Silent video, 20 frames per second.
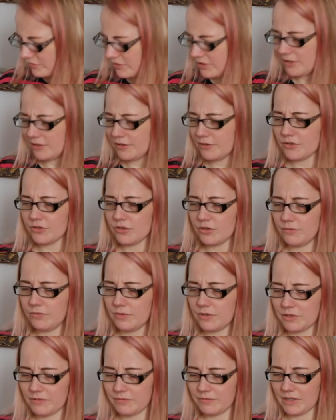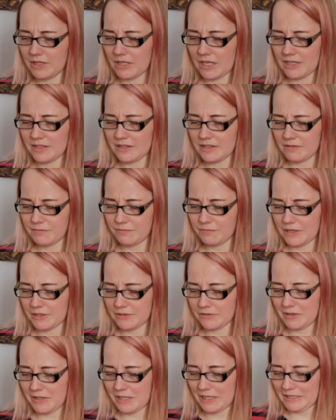really used to working with anything
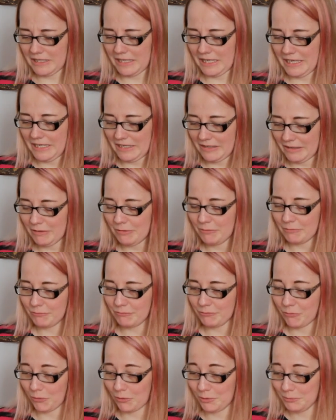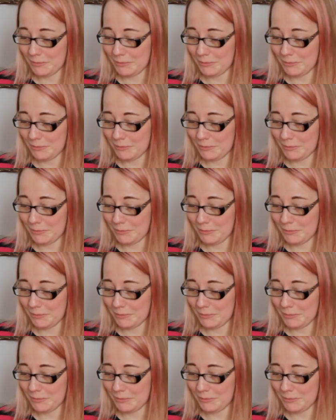finer than a 4